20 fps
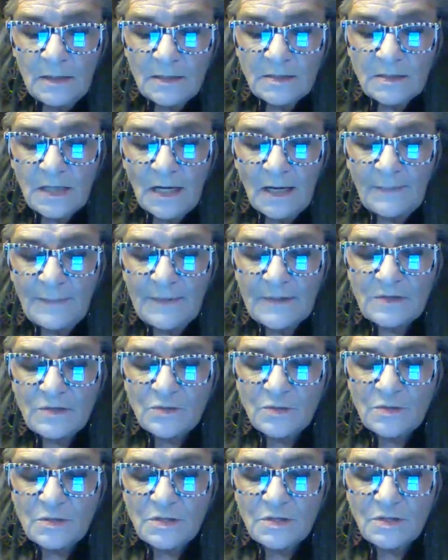Tuppence
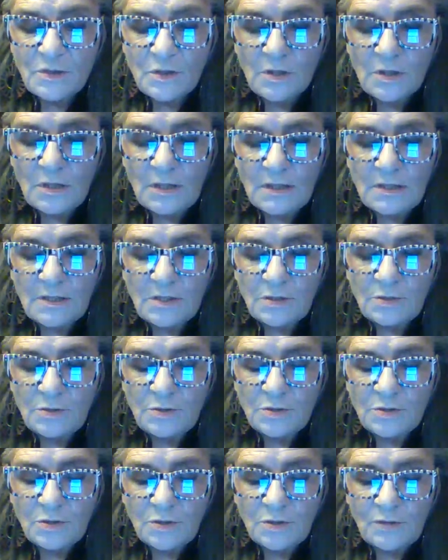was thoroughly
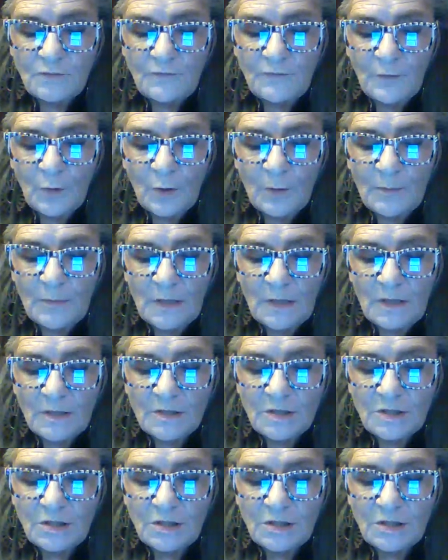used to the formula.